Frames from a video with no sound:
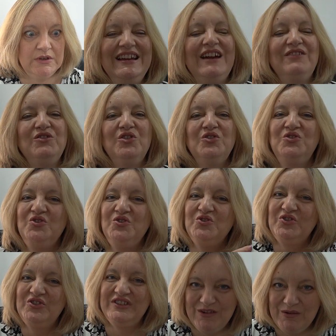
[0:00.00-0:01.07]
I've got
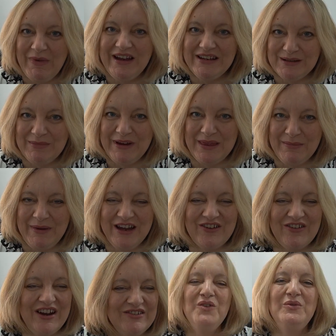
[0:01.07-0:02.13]
George reminding me in the
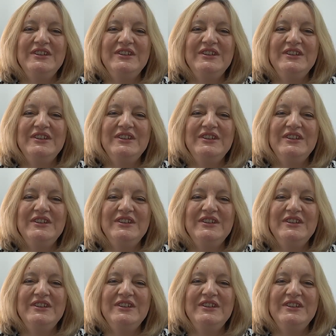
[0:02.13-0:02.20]
background.